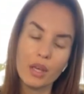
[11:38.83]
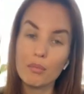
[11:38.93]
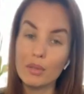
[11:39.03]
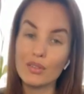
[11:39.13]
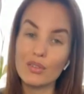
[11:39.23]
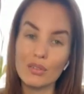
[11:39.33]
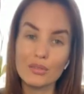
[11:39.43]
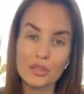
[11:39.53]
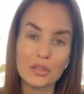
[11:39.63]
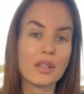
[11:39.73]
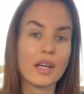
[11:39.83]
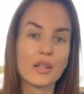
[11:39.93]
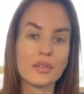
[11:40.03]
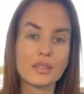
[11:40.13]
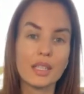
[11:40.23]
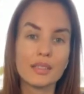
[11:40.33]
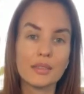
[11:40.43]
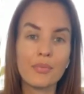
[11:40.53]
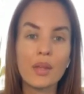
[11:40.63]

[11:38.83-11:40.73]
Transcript: but don't rely on that,